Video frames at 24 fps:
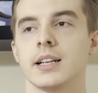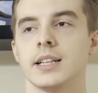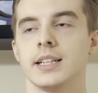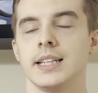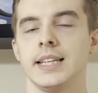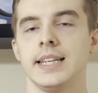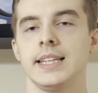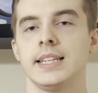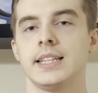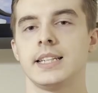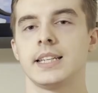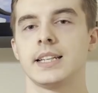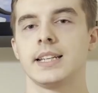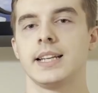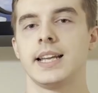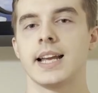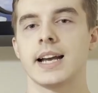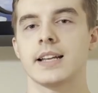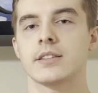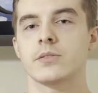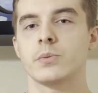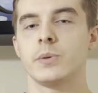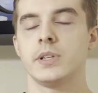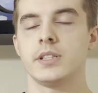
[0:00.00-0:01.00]

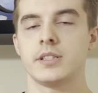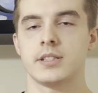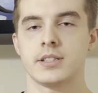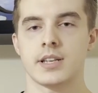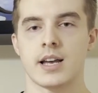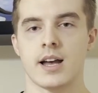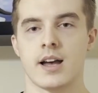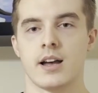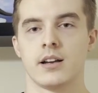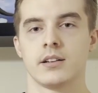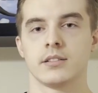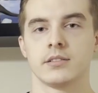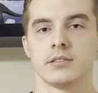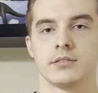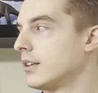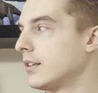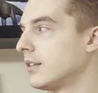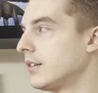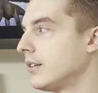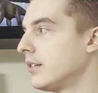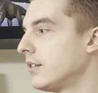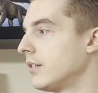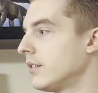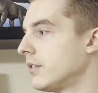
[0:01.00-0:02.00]
Ikigatwisa.
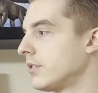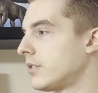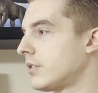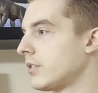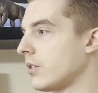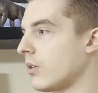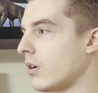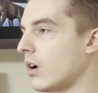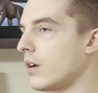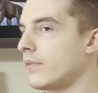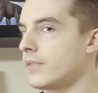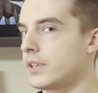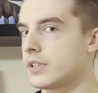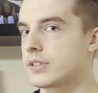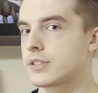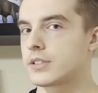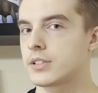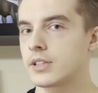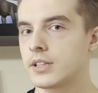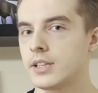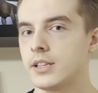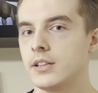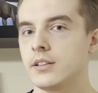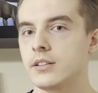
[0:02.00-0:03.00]
So
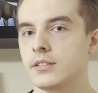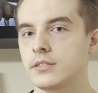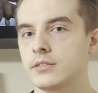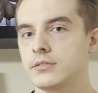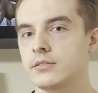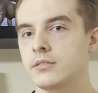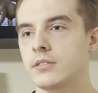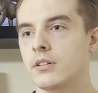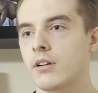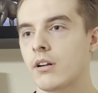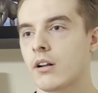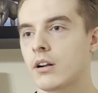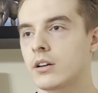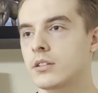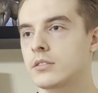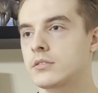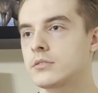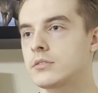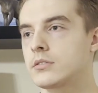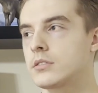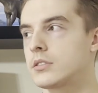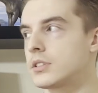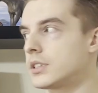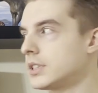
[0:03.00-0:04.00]
obviously,
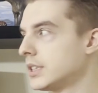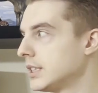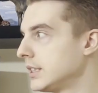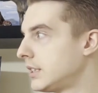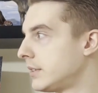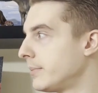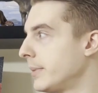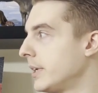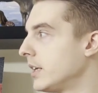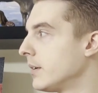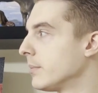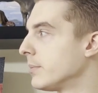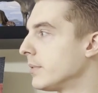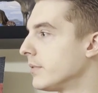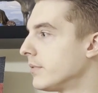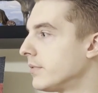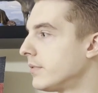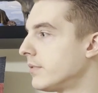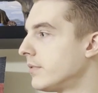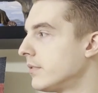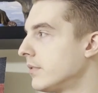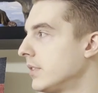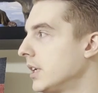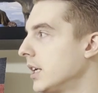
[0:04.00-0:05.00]
it's made up of
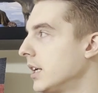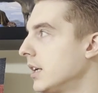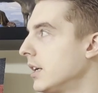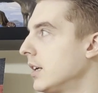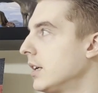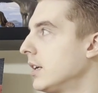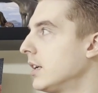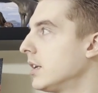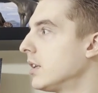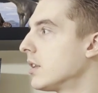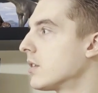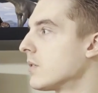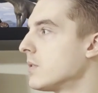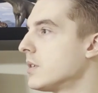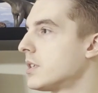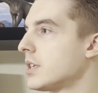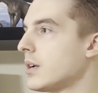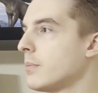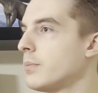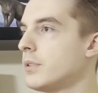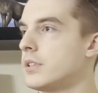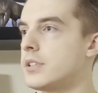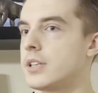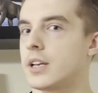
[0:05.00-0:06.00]
3
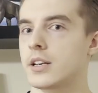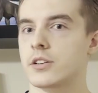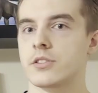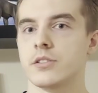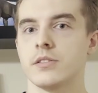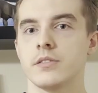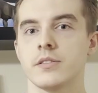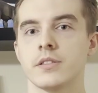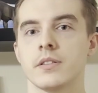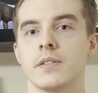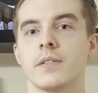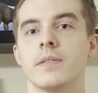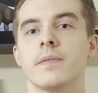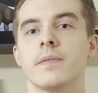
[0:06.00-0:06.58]
separate sections.